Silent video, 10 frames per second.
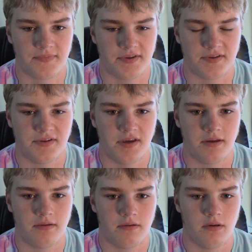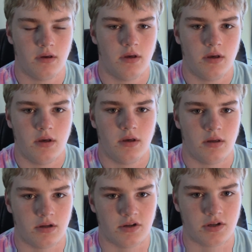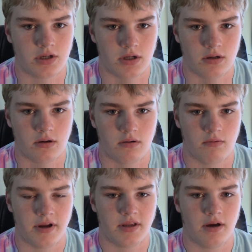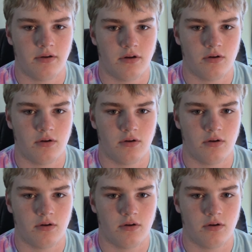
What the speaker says: You just write down in your